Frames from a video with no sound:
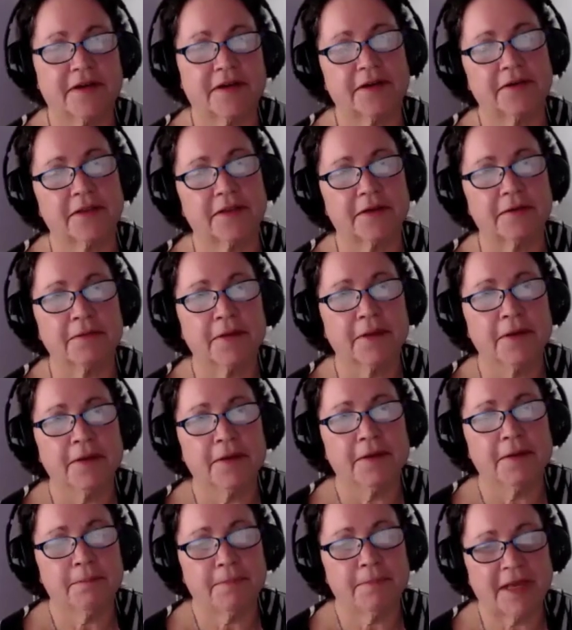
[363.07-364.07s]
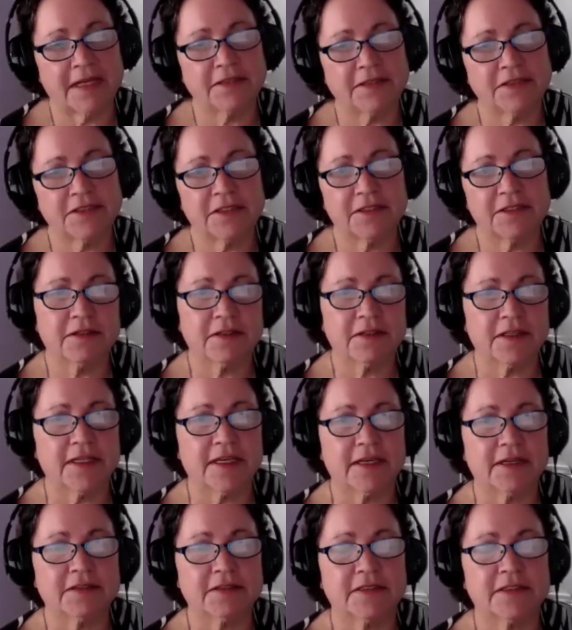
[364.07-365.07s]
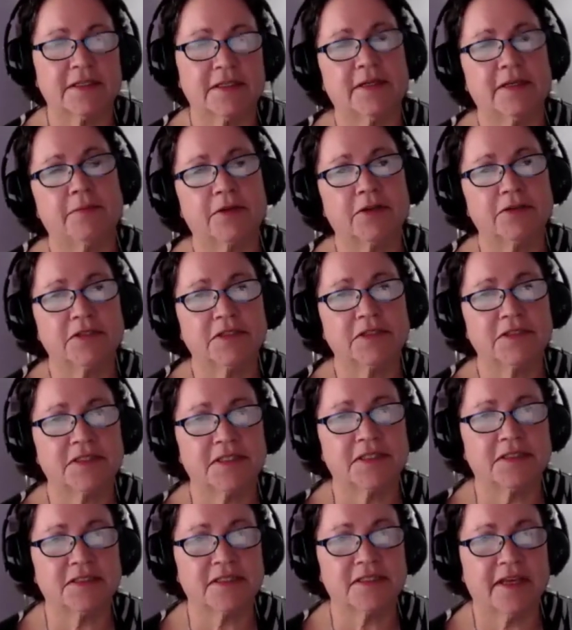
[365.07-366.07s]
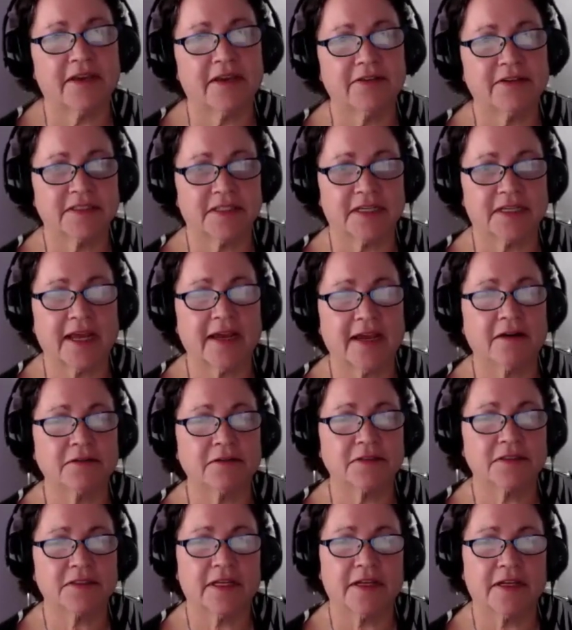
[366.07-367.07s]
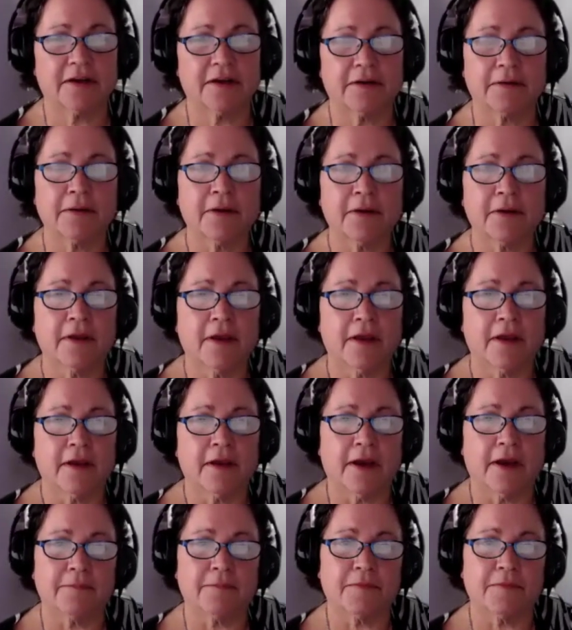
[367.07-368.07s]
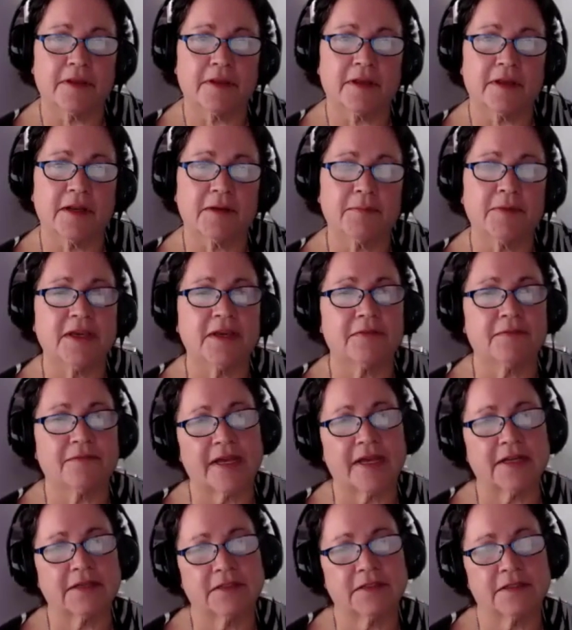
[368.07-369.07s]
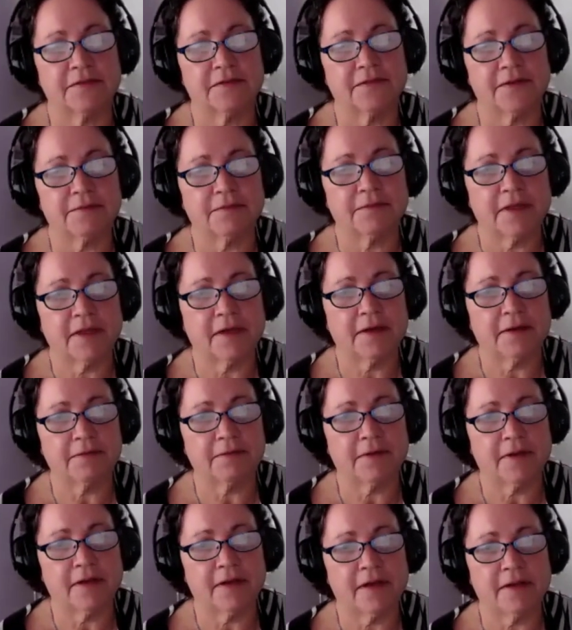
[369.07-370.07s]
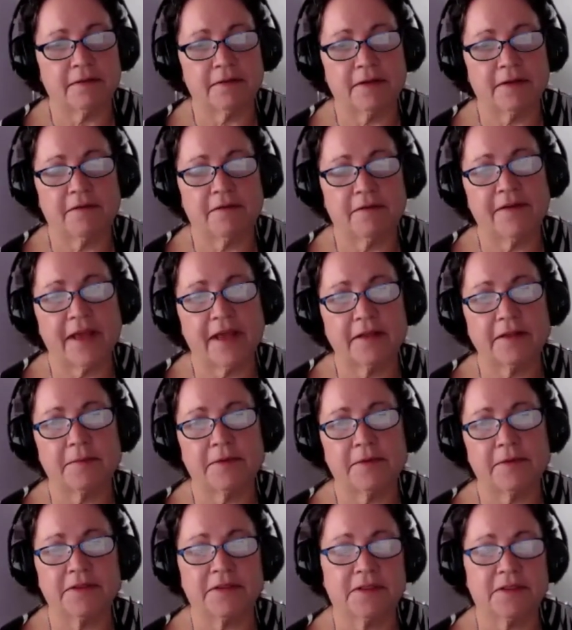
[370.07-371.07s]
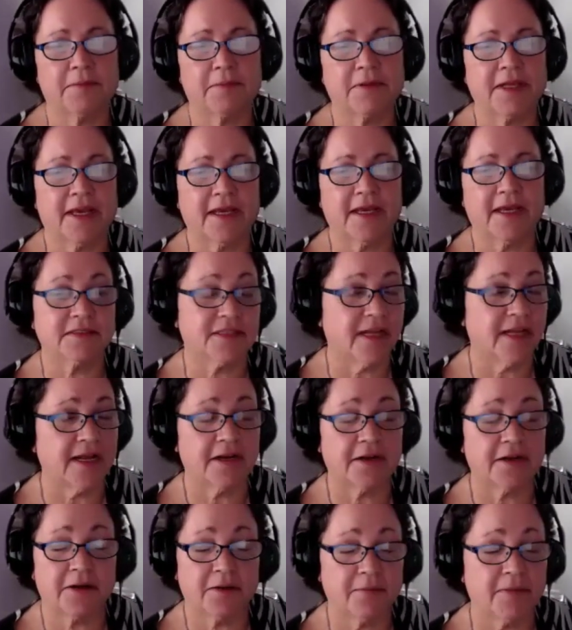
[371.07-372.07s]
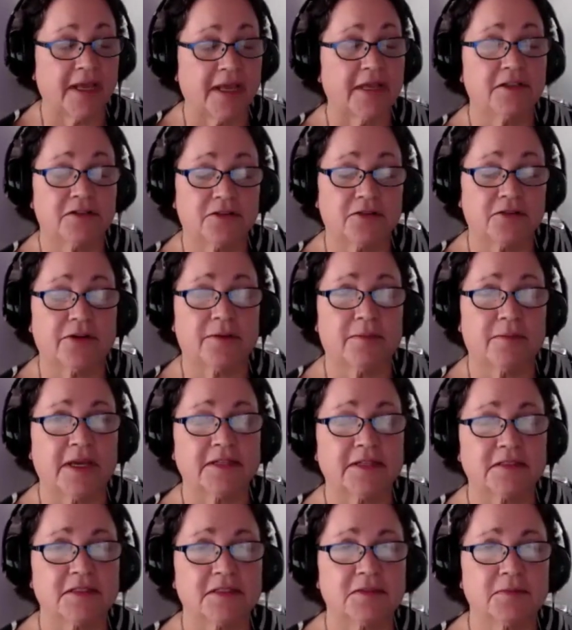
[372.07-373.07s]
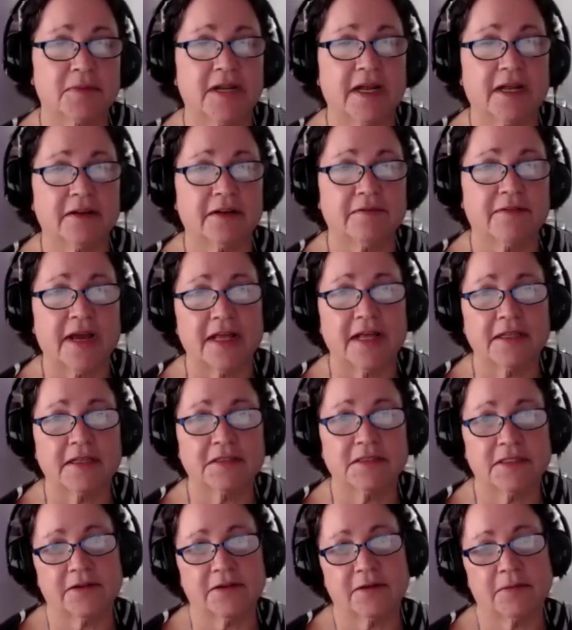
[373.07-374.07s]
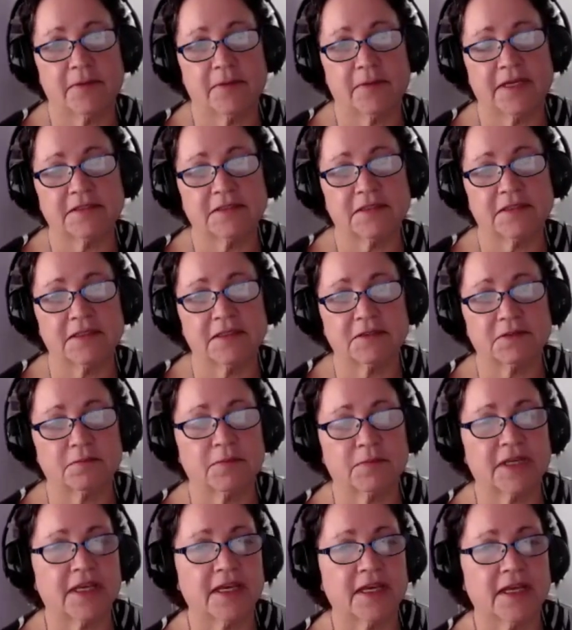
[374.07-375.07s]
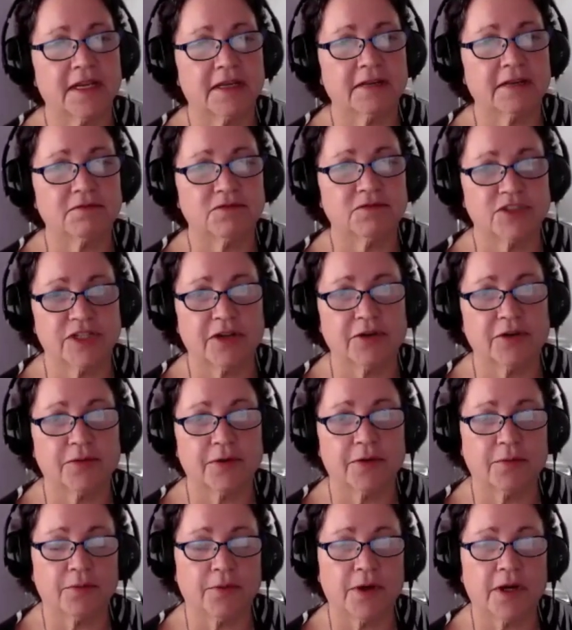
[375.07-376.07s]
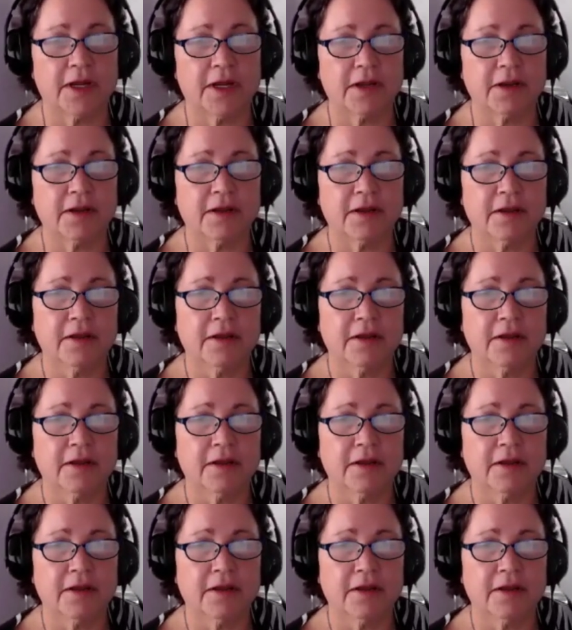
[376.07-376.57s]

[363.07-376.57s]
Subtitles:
are the pension-linked emergency savings accounts that are going to be effective and available to plans, not on a mandatory basis, but on a voluntary basis, beginning January 1,